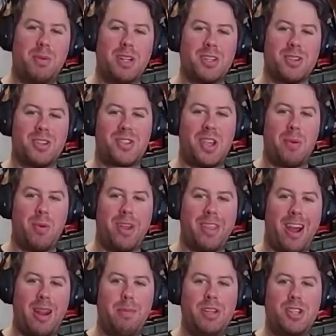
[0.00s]
the same way that
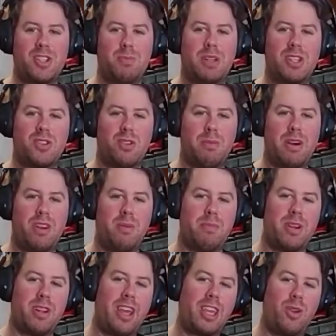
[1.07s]
I'd be judgmental about it.
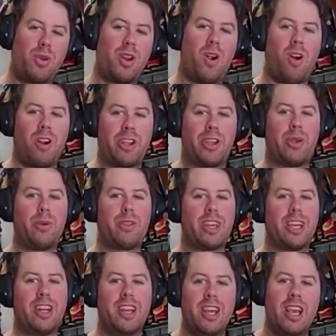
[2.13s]
But like, you could argue
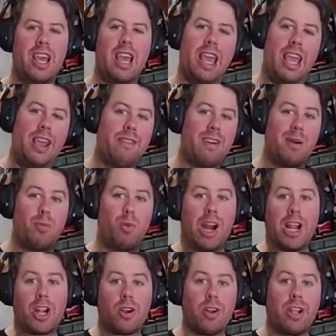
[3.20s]
that, hey, if I'm
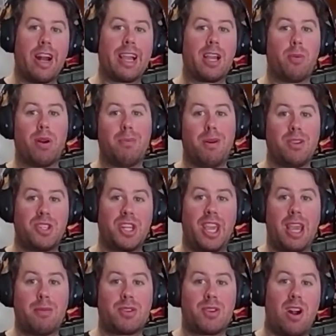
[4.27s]
wearing green, I could wear
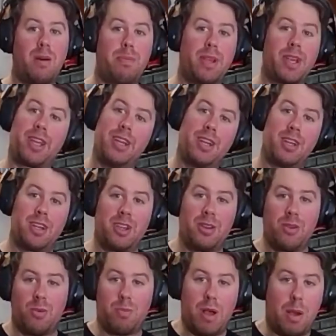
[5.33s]
multicam tropic
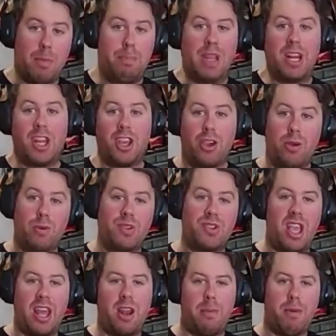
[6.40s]
BDUs
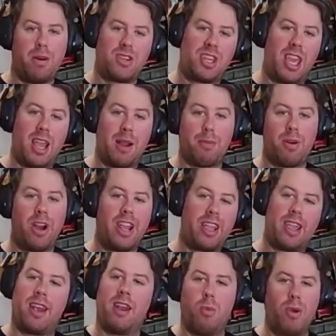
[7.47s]
and a multicam rig,
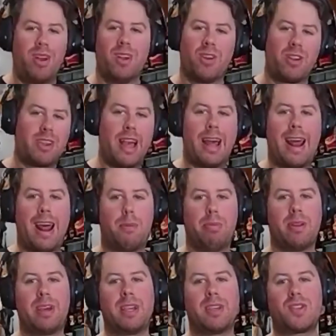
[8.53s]
and it wouldn't look that out of
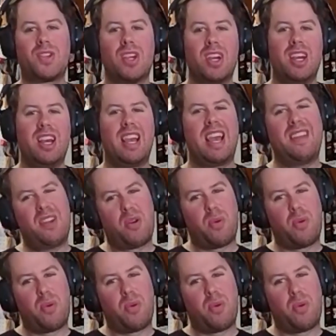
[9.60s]
place. Mm-hmm, mm-hmm. And they're